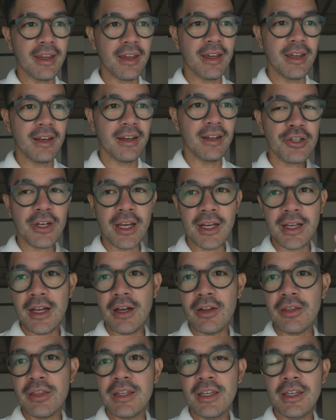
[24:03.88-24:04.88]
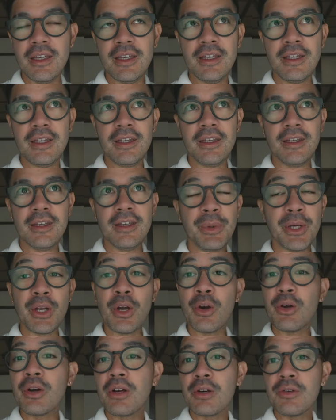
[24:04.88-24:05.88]
then check out the
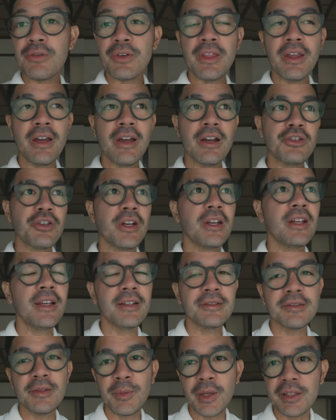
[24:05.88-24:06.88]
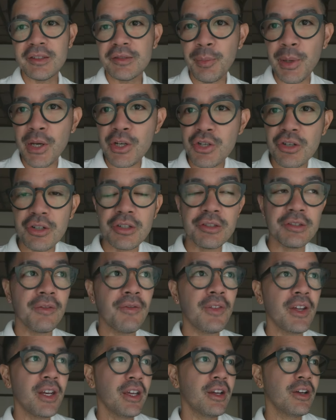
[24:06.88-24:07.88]
pagoda over there. Try to get some nice pictures
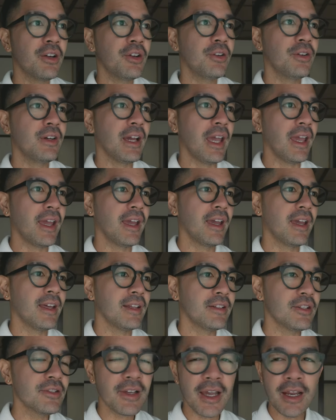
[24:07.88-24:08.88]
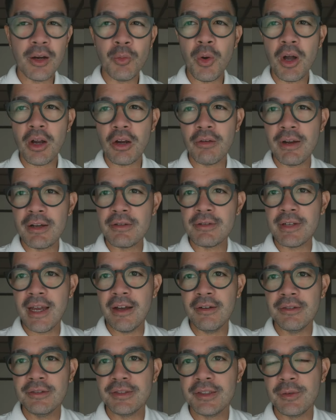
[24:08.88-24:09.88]
and video and just kind of walk around
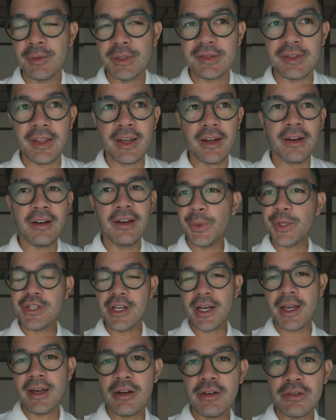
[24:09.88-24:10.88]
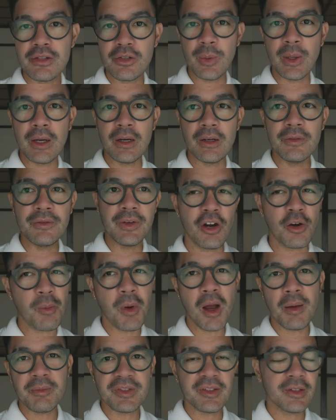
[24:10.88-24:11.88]
town, see what's there. We check out at 12. Our
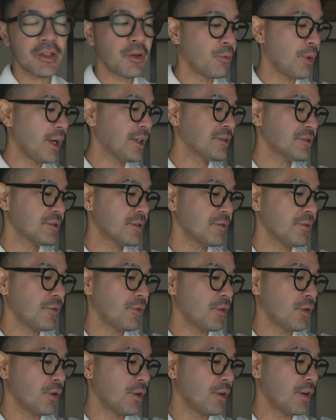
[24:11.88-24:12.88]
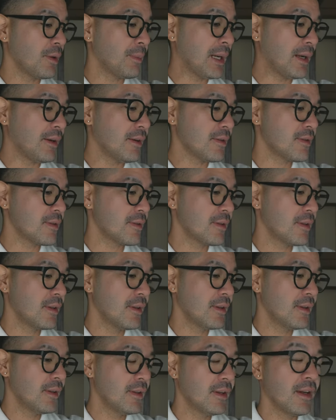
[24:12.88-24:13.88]
moms are going to rest for about
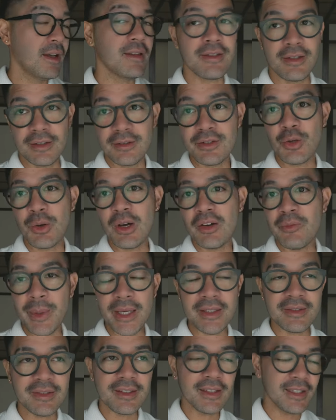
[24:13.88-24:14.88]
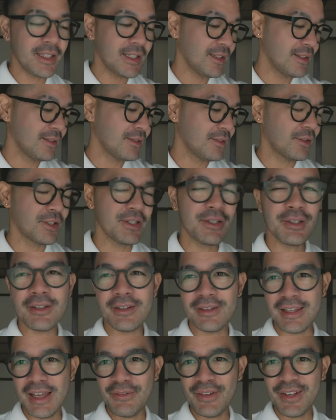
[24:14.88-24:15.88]
until 12, basically, or until
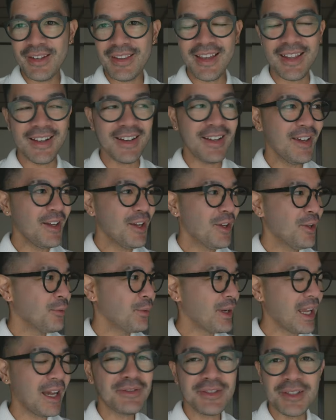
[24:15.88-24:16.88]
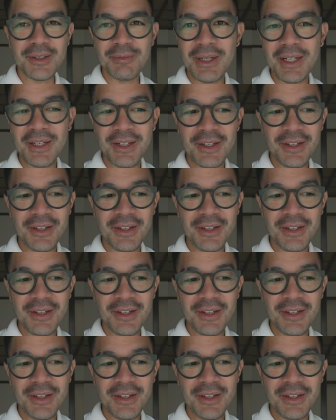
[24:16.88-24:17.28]
11. Then we have some